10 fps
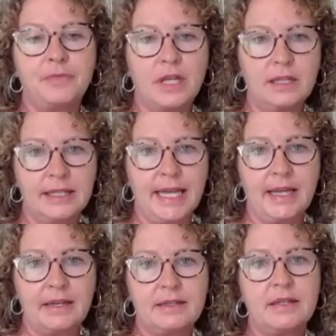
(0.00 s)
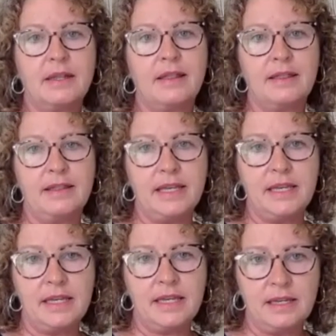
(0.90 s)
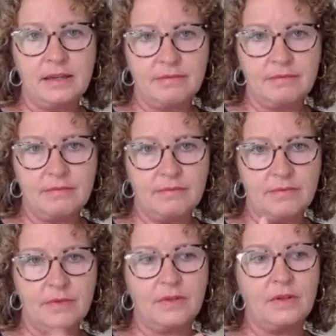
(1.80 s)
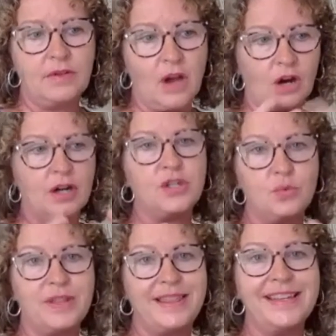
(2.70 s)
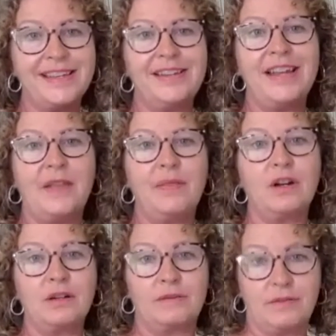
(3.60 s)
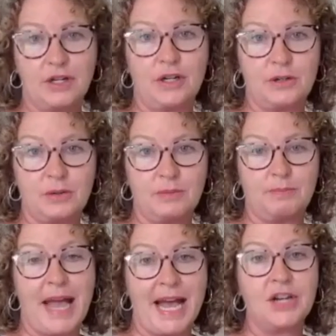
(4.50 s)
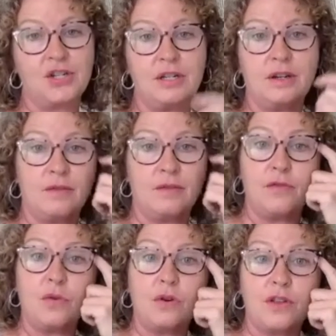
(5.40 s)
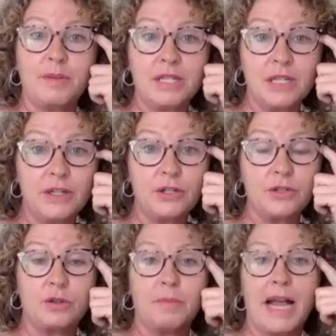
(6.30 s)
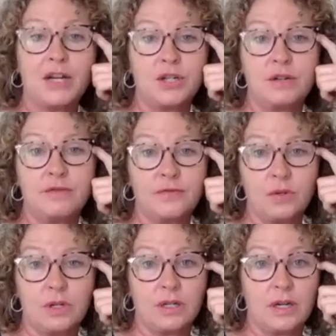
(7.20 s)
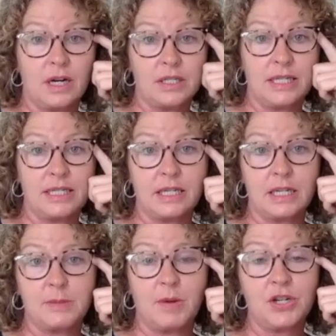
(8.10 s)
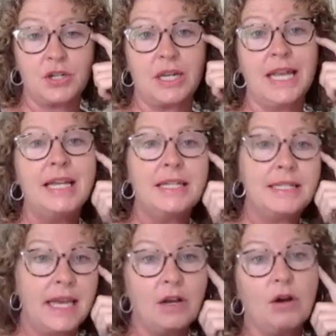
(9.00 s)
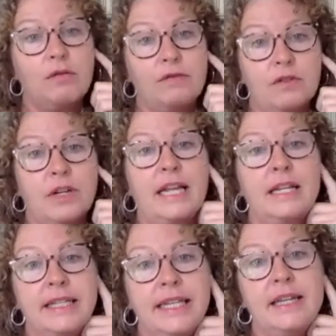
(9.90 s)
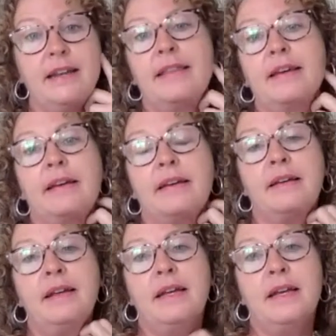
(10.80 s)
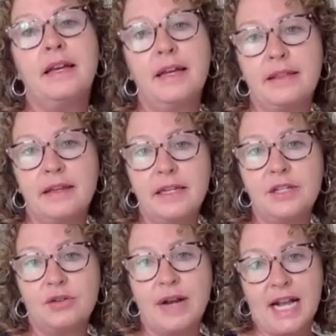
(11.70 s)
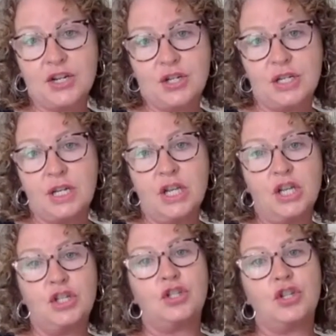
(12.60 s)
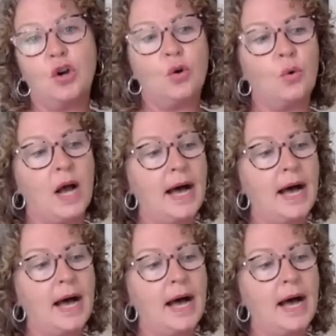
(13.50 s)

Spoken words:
let the artists within and their passion for the materials or passion for artistic expression take over and lead the interaction. So